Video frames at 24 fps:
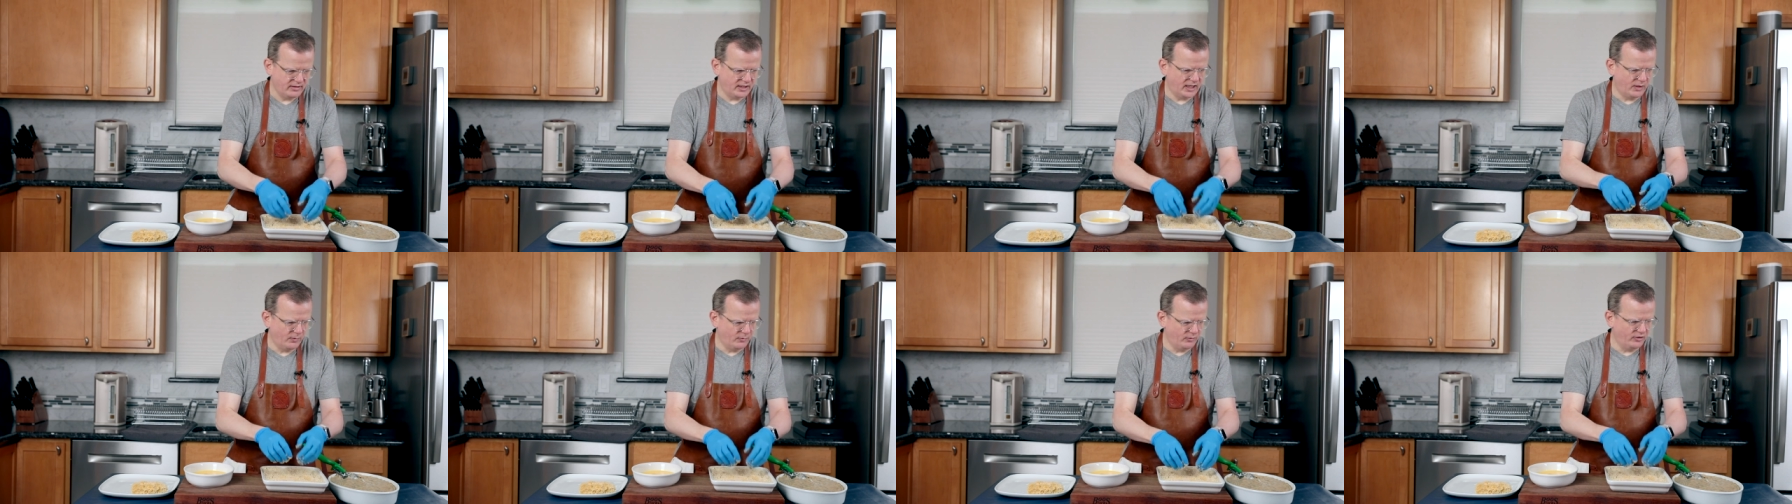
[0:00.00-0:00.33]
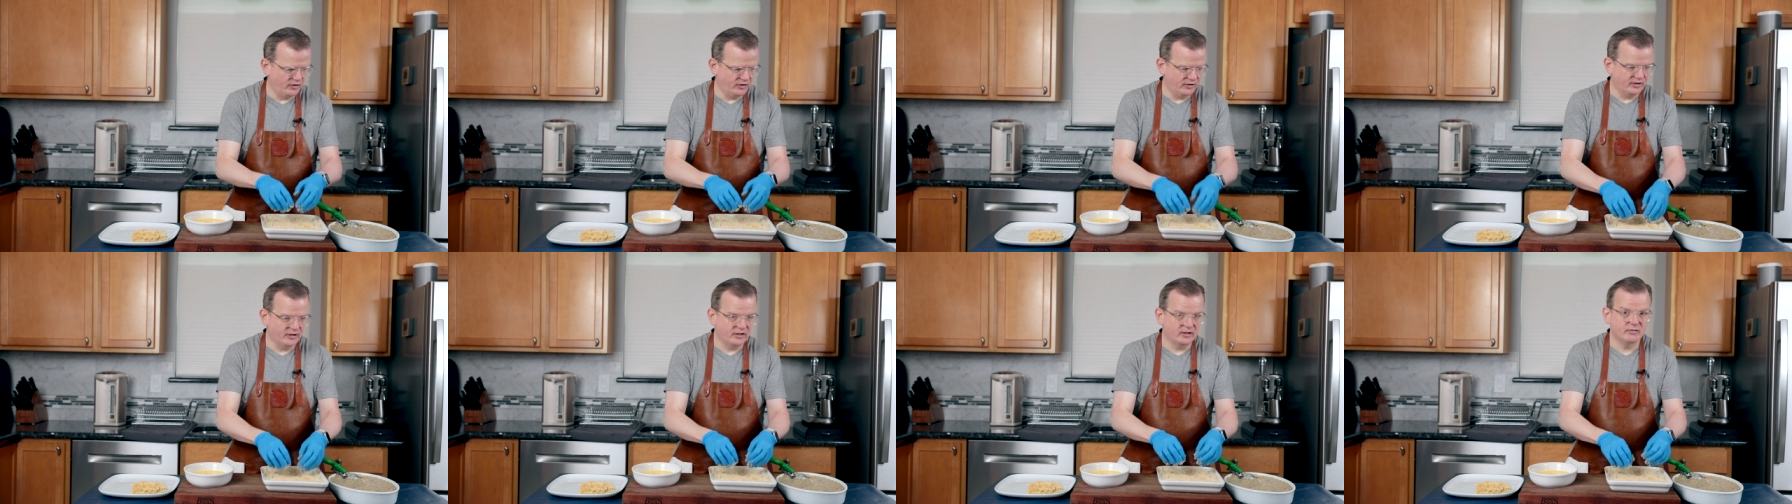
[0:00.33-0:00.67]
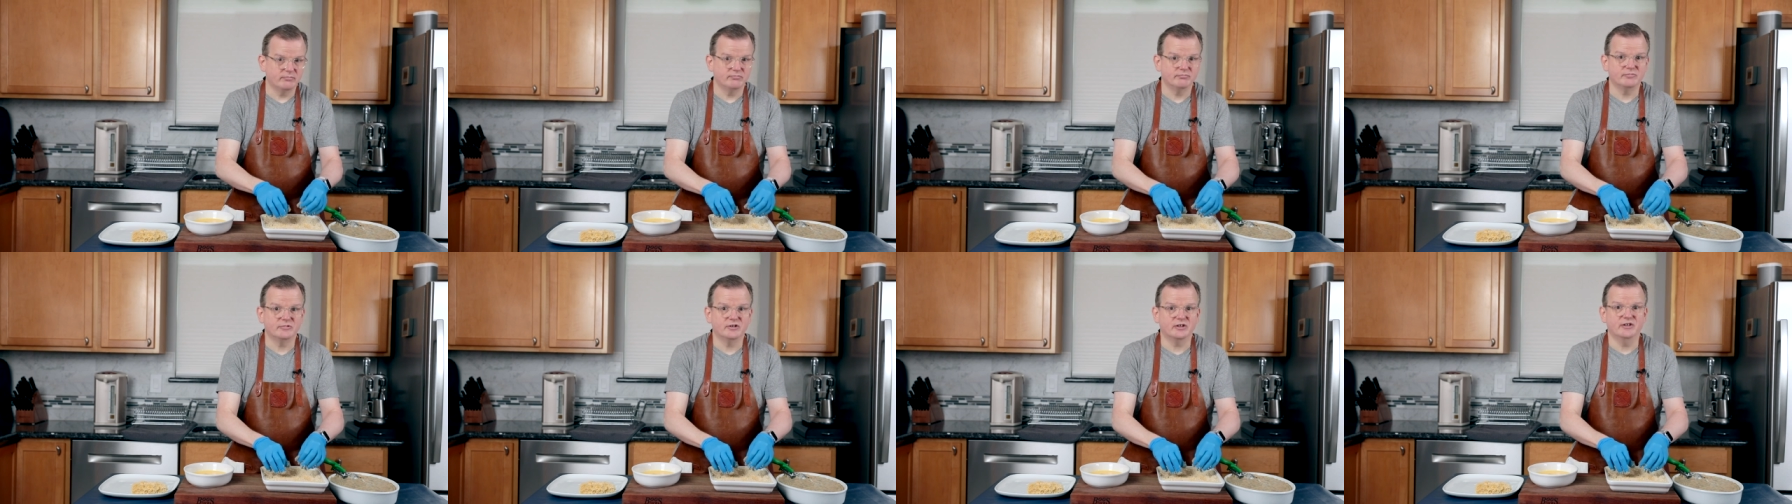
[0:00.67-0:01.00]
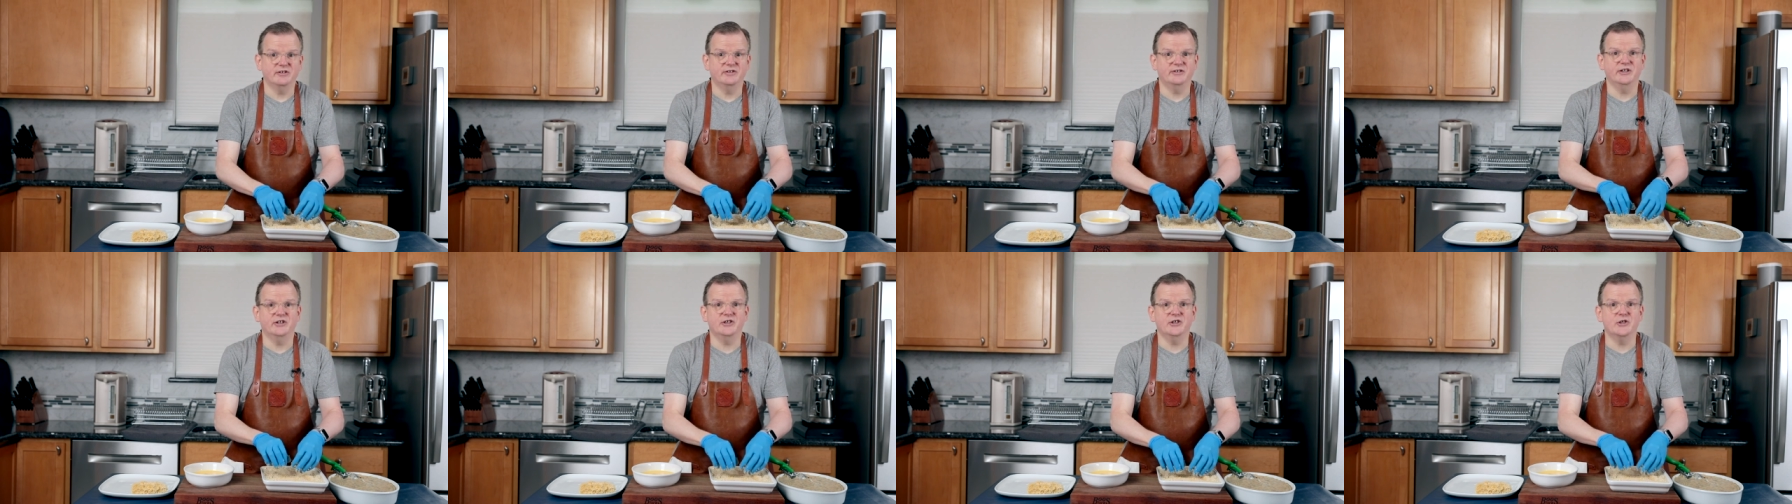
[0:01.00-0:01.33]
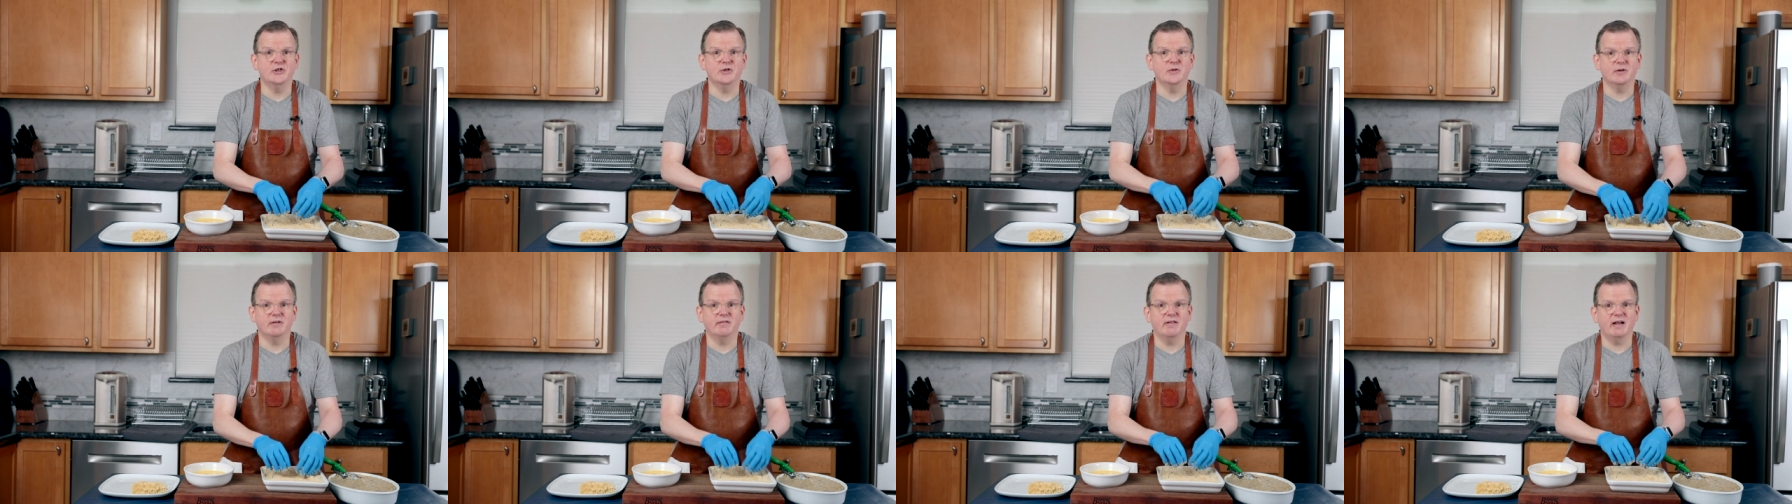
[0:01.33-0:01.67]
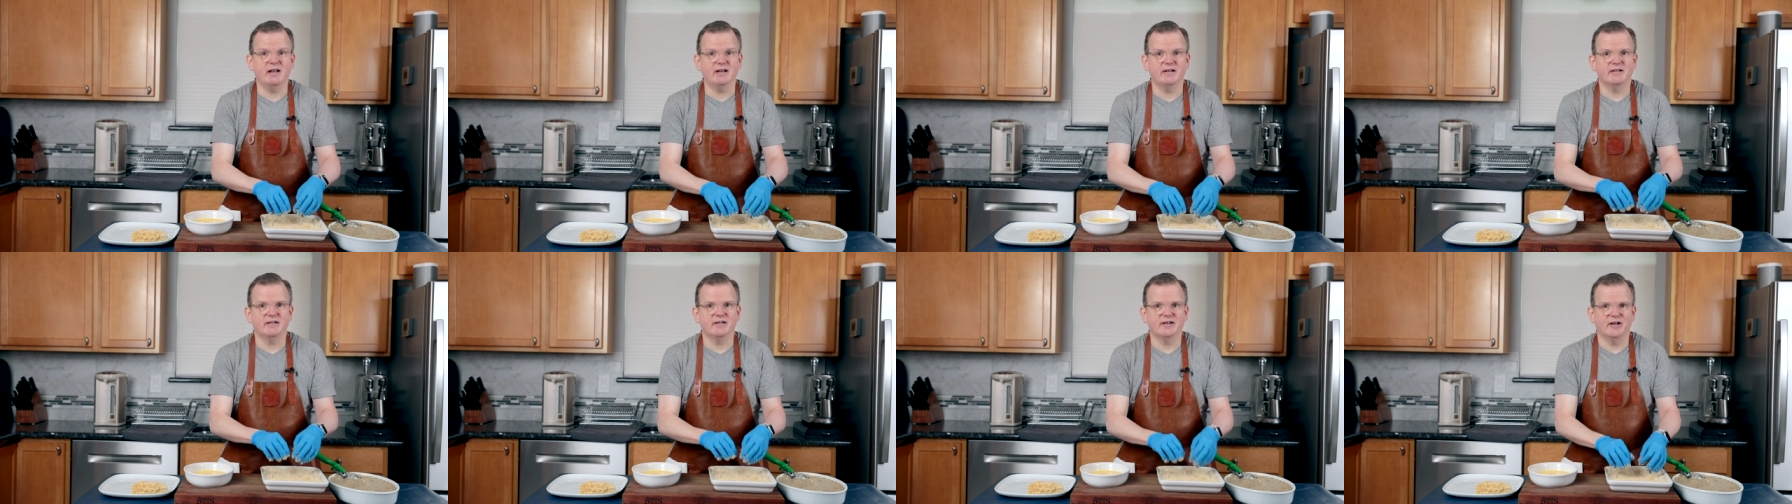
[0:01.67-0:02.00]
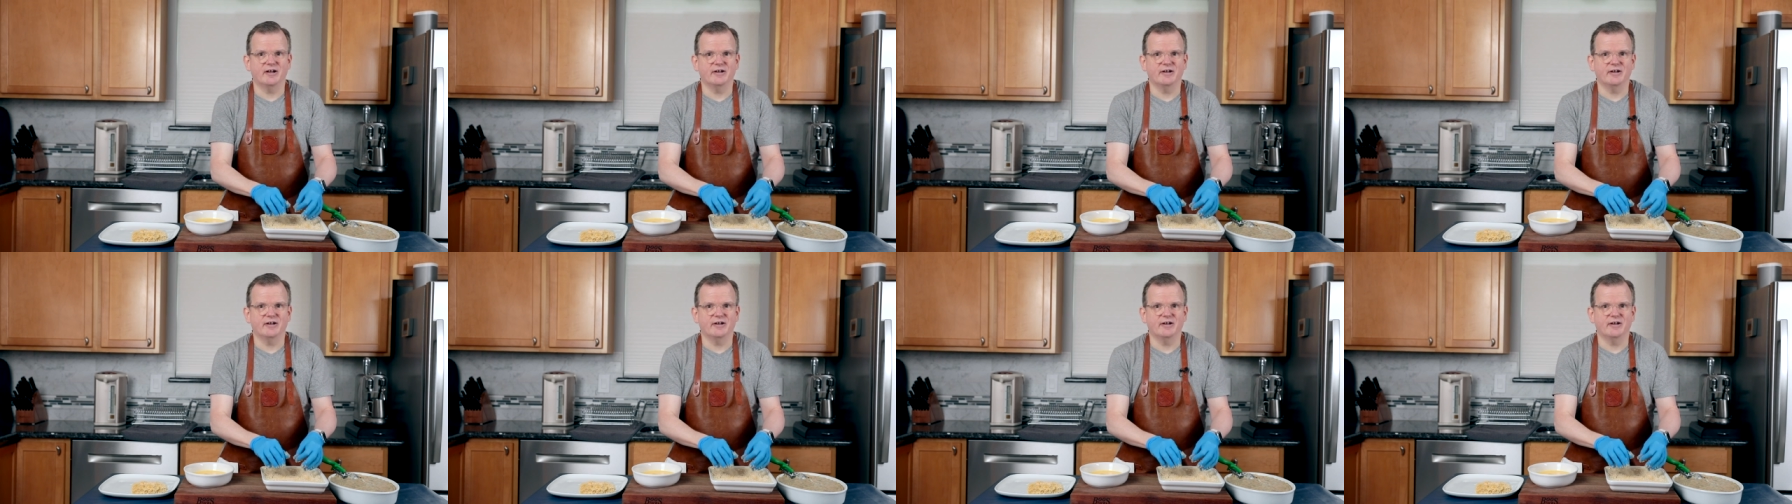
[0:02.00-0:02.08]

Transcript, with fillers: And we're gonna continue doing that